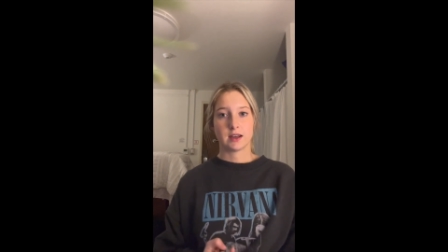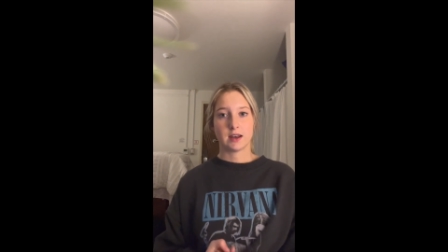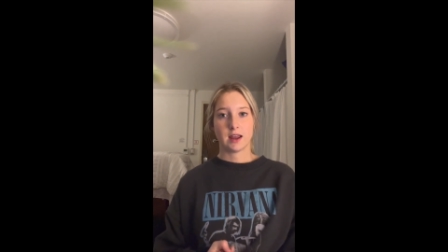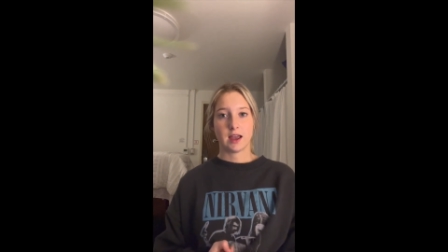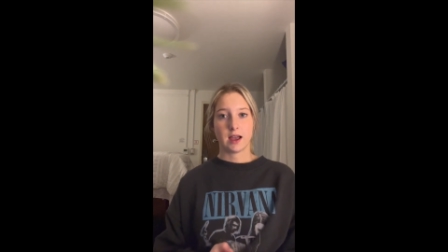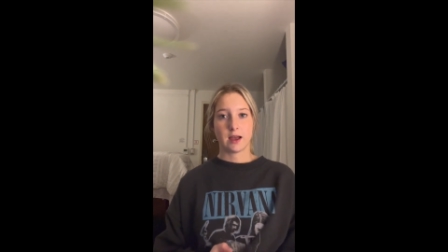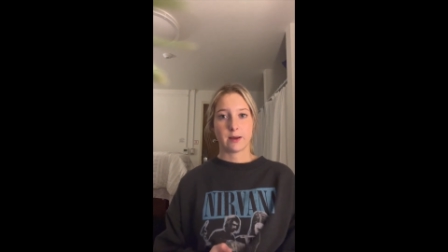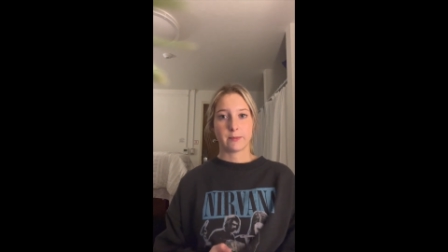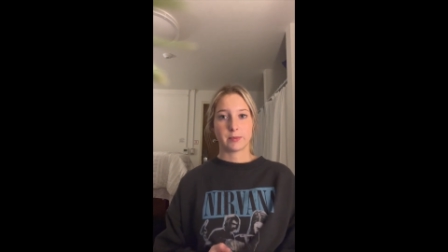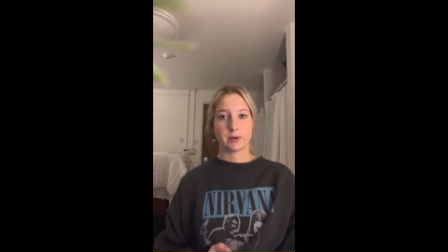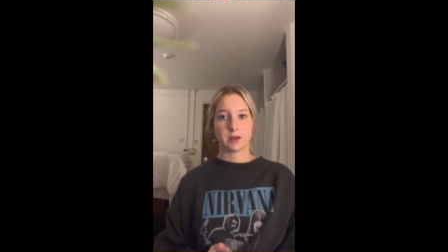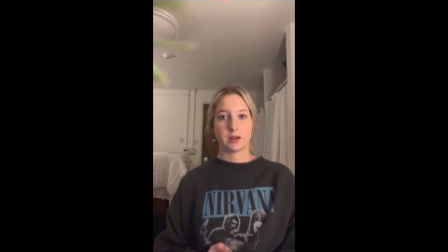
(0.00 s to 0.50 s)

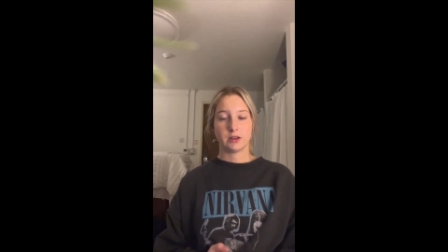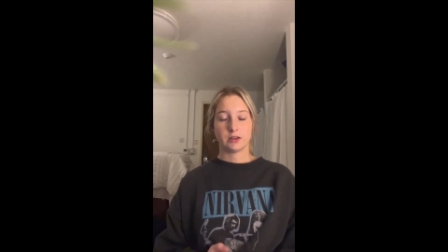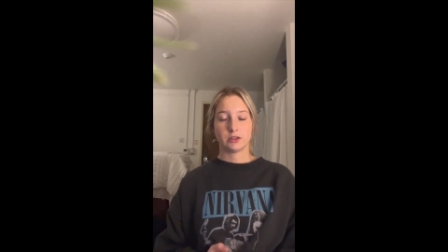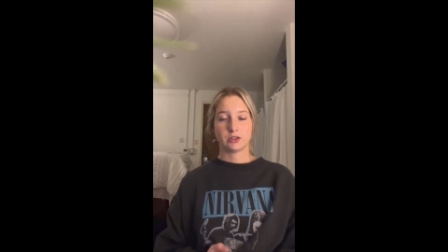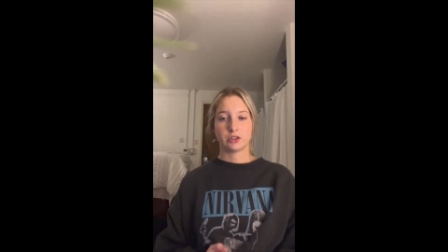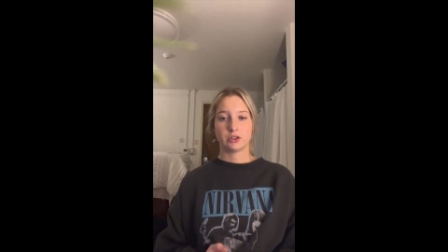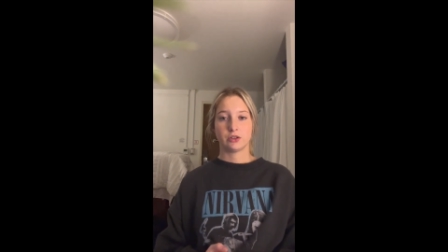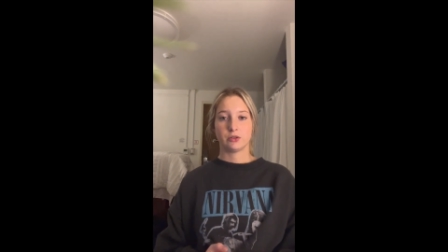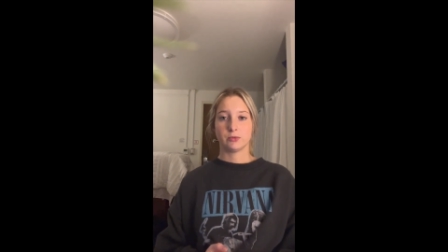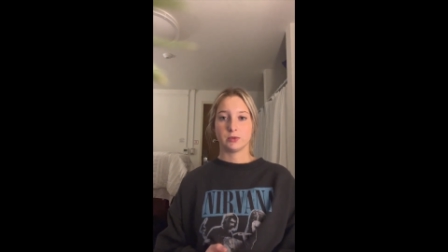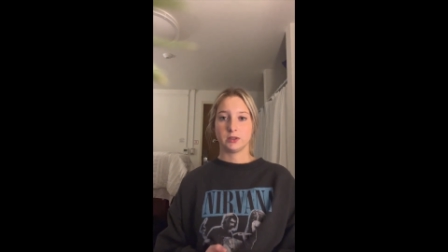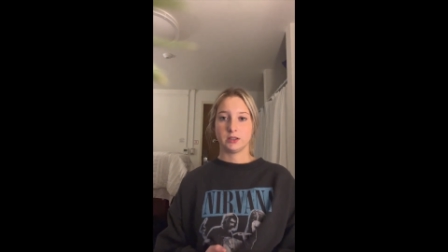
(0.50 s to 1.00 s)
happen
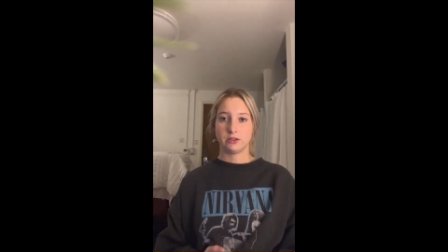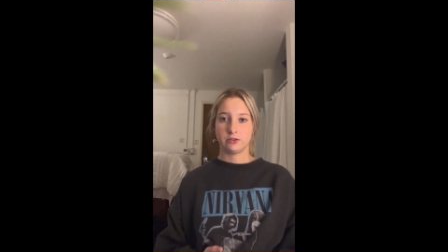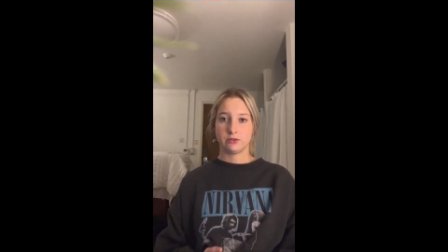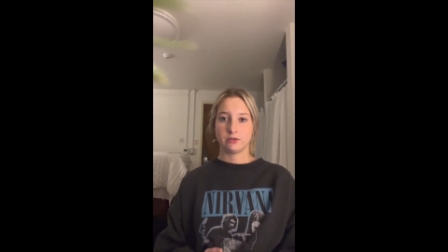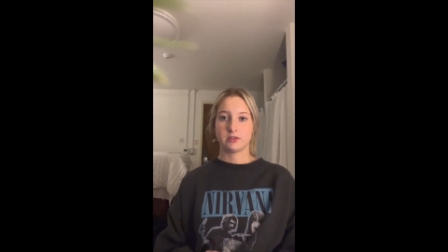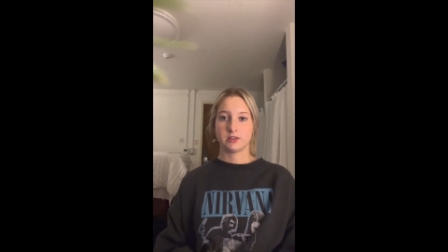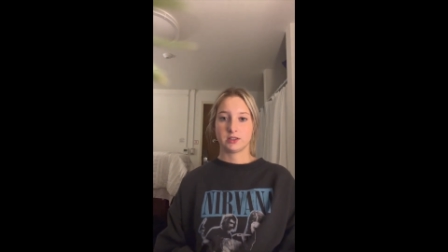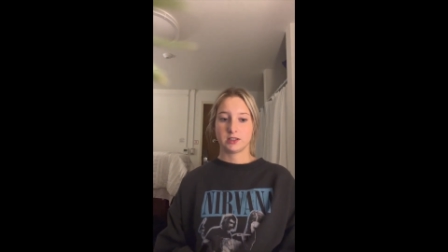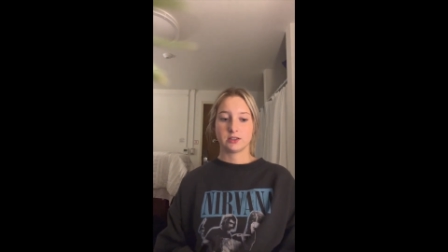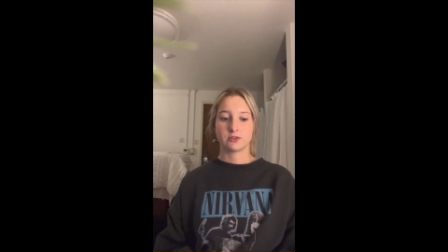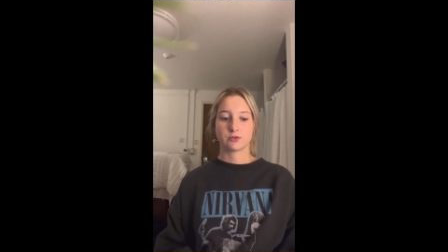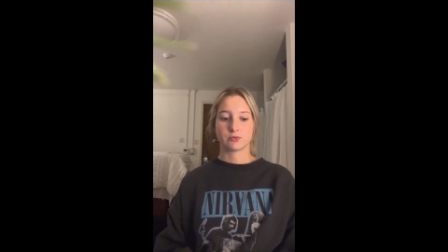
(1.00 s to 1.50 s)
to reduce
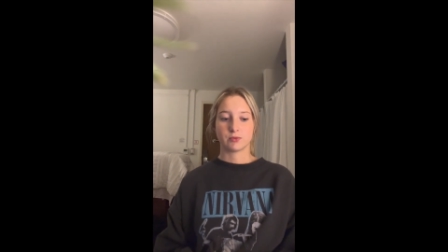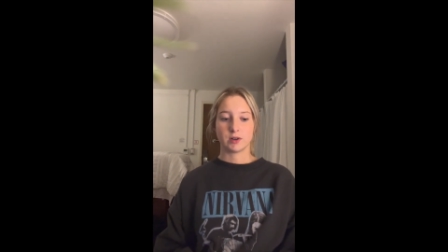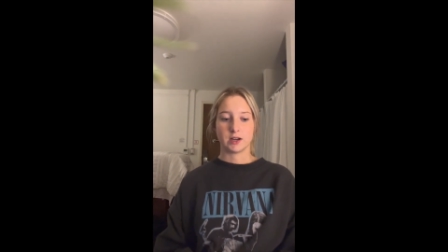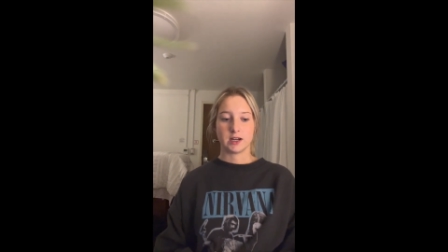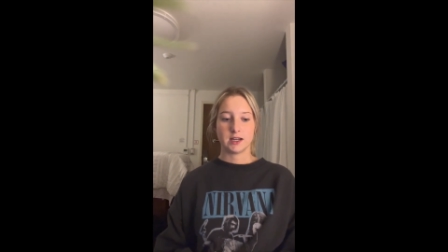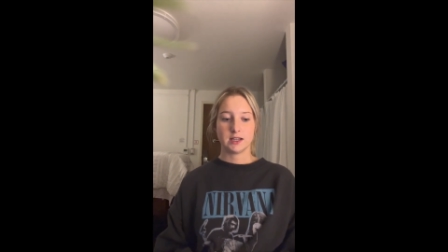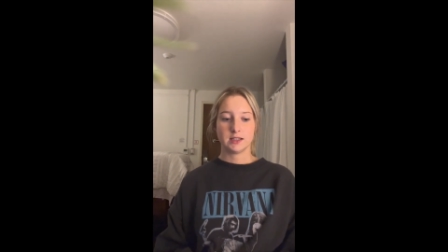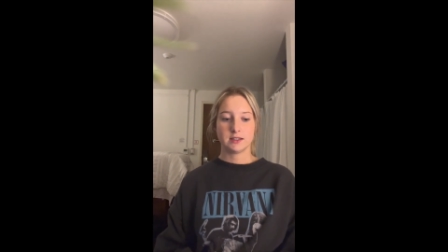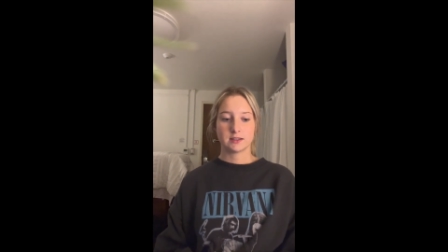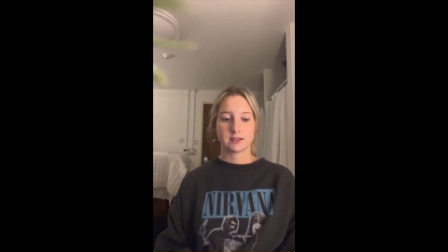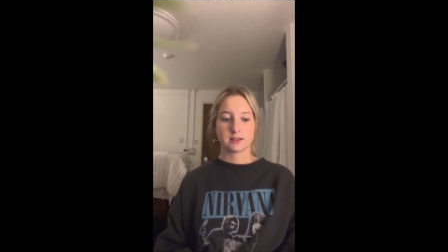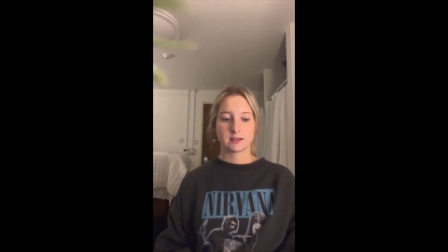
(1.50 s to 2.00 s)
these
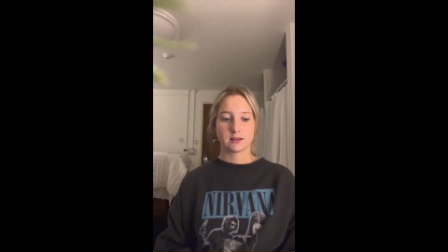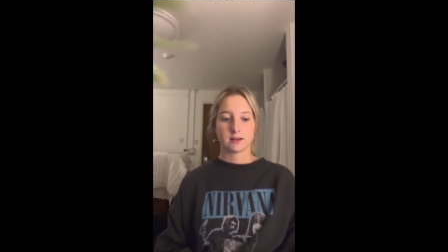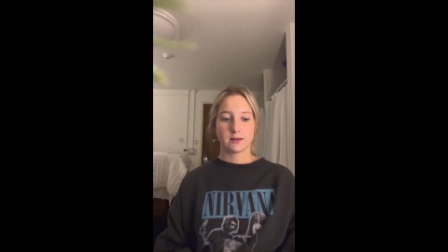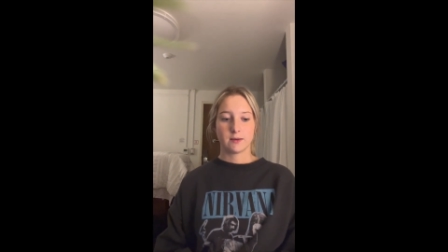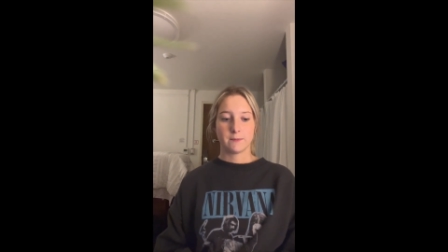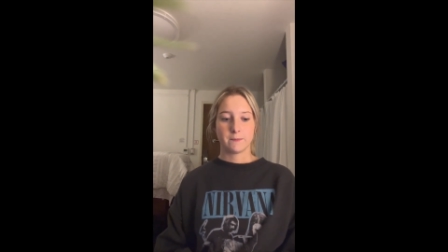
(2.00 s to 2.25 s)
rates.